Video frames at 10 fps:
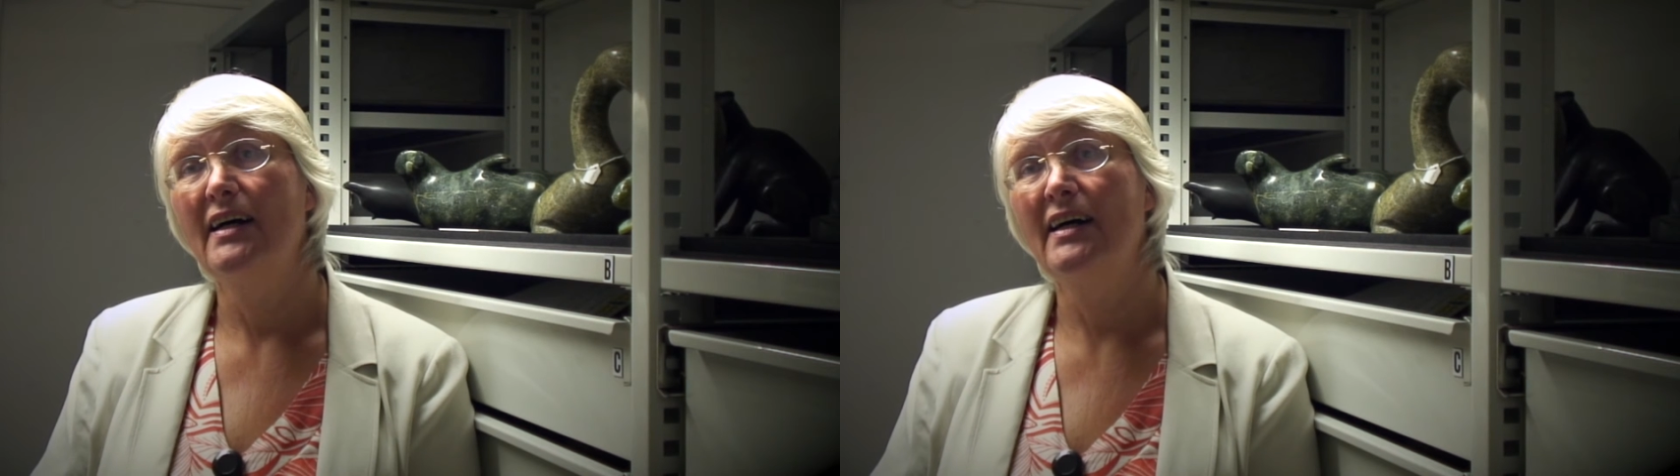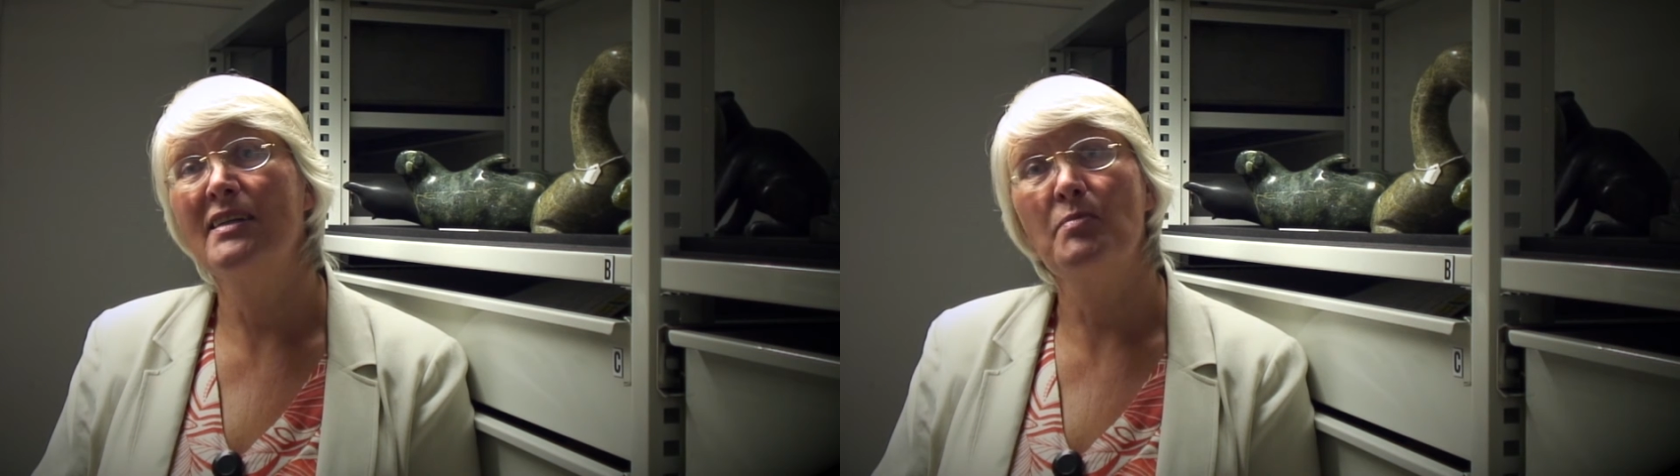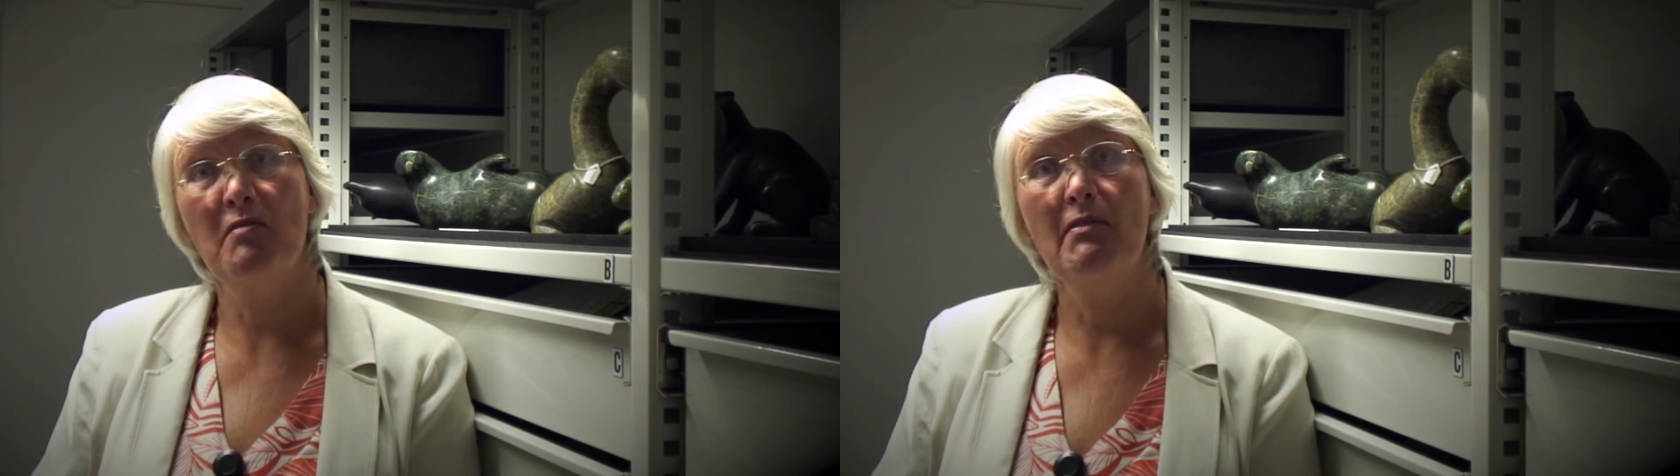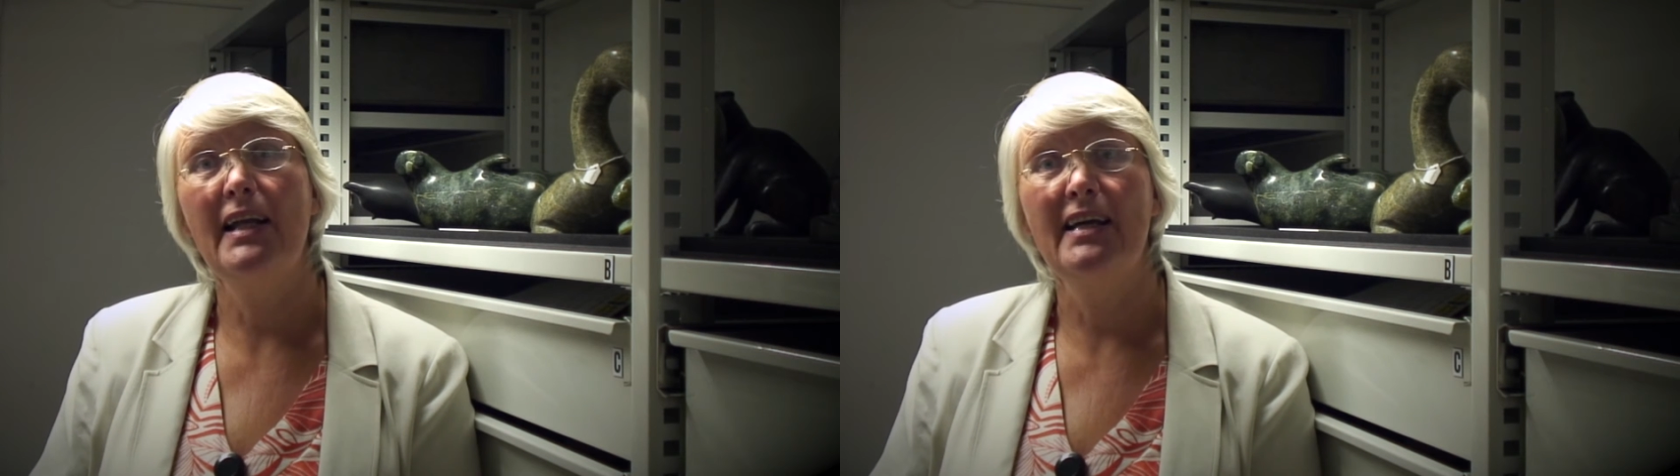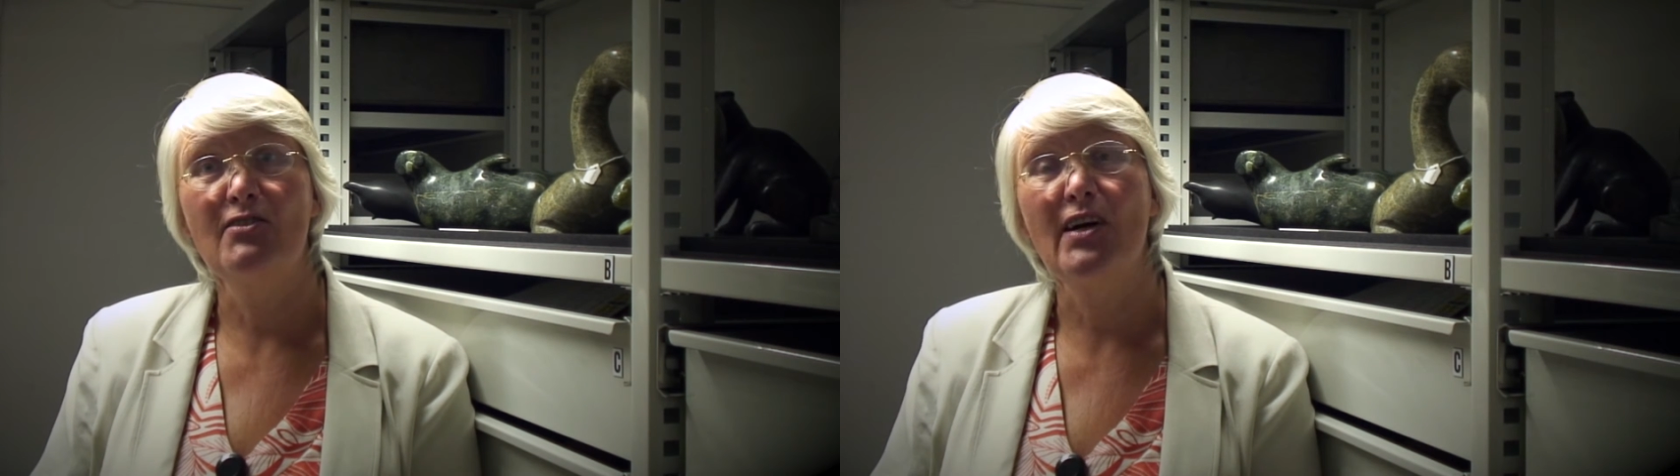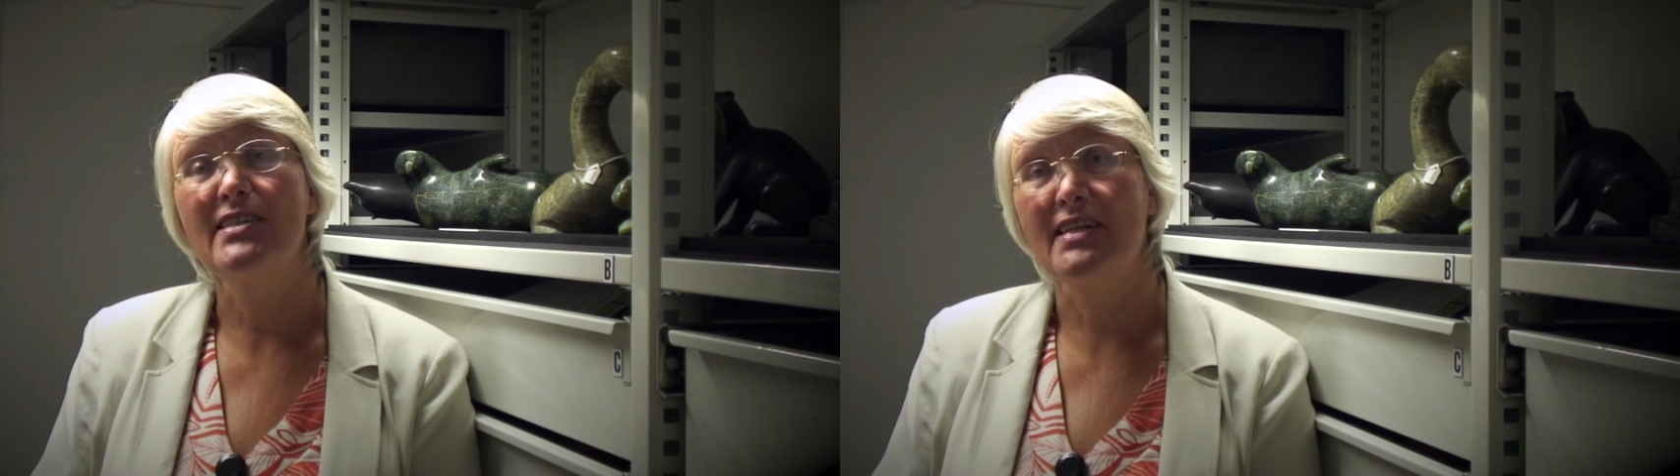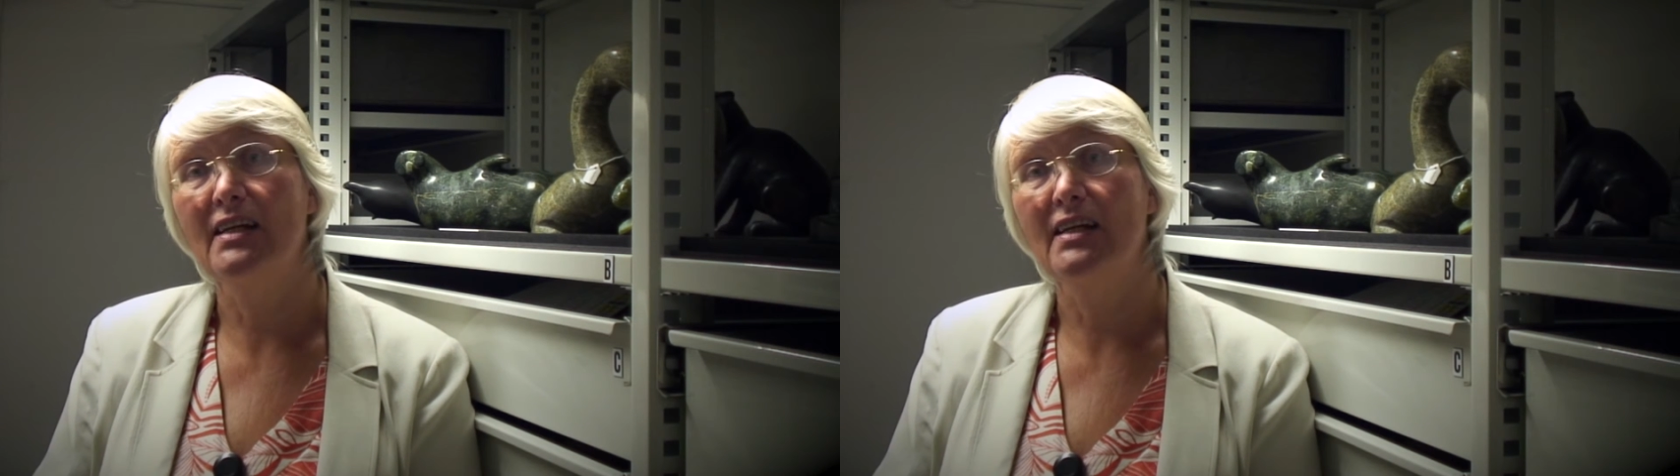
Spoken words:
has been really interesting